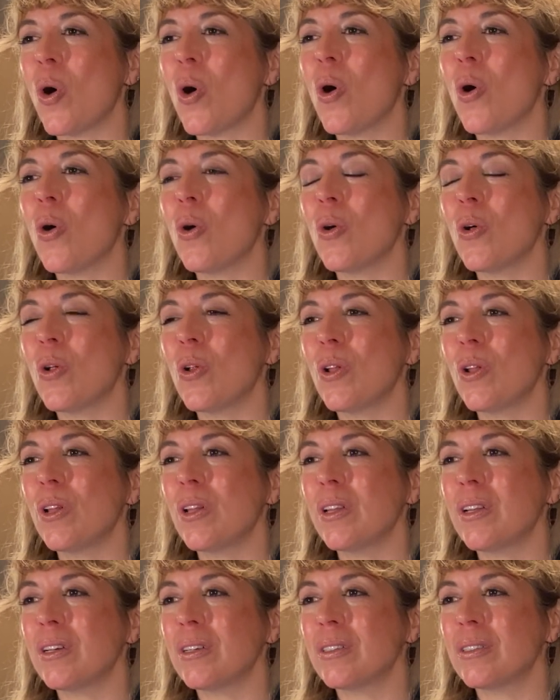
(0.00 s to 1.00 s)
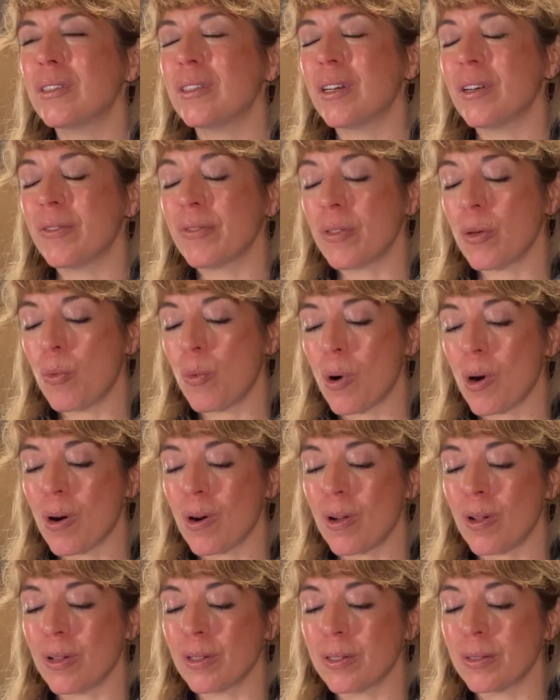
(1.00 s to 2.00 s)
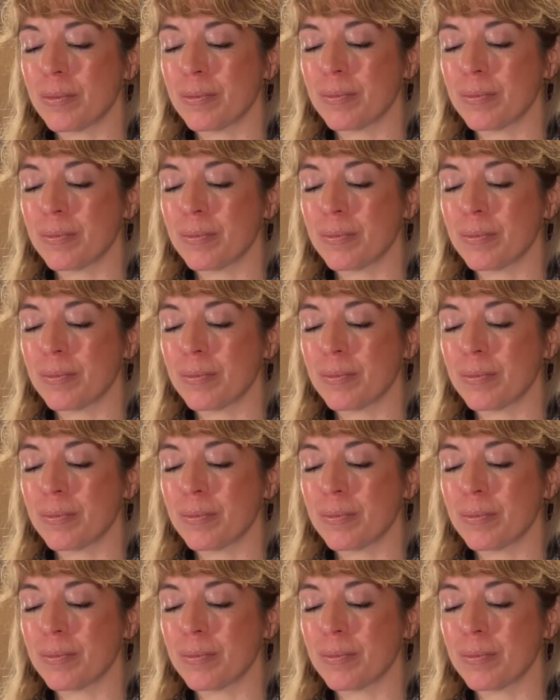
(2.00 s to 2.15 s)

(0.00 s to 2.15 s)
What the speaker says: whole of the world.